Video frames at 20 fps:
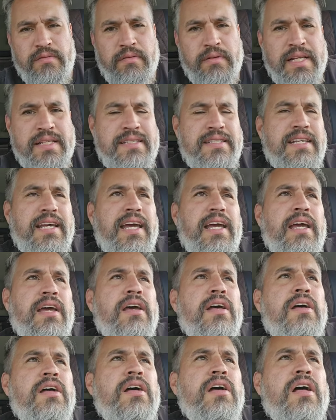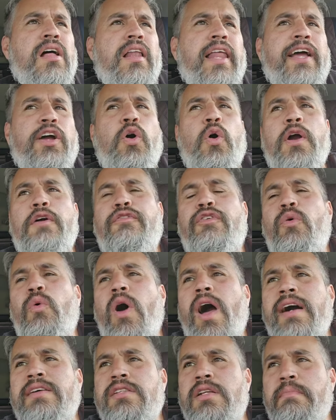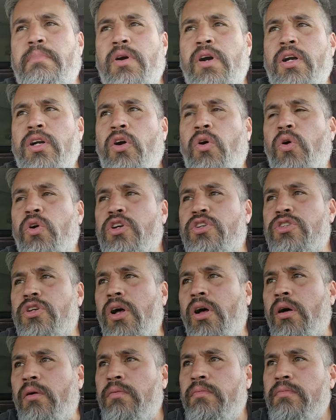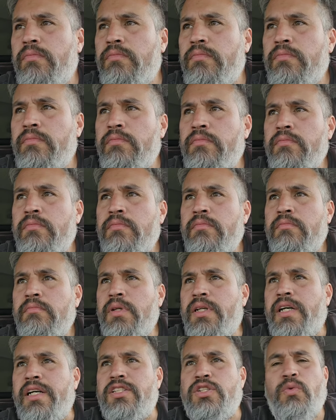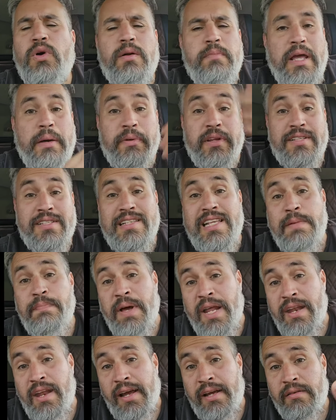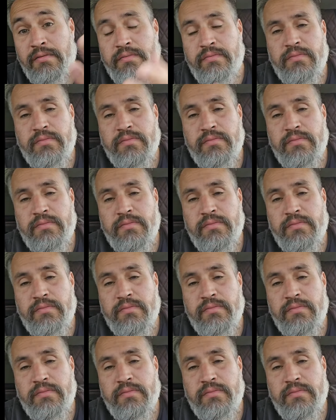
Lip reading: Let's say, like, going for walks to burn cortisol because you want to be able to sleep at night.